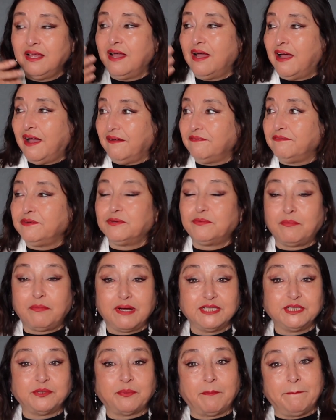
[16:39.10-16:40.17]
I feel
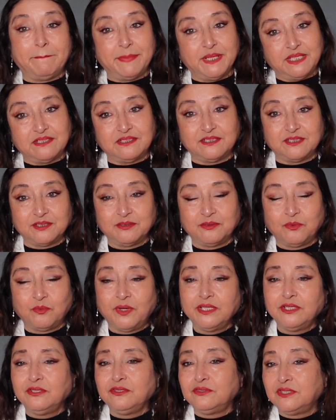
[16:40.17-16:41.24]
much better.
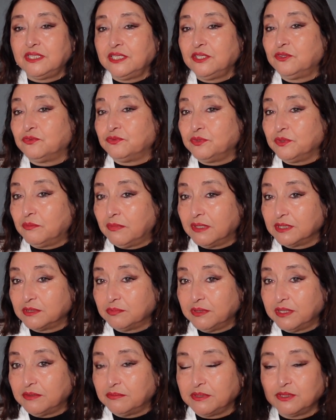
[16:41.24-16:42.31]
Why do you think you feel much
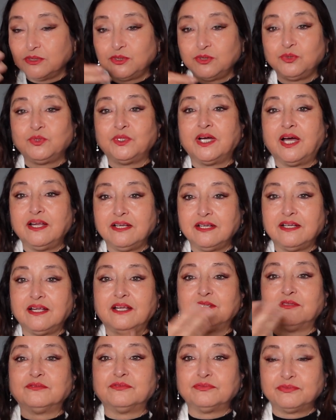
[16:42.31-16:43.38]
better? Because you got it
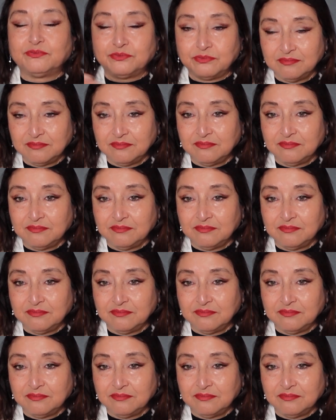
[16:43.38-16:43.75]
out of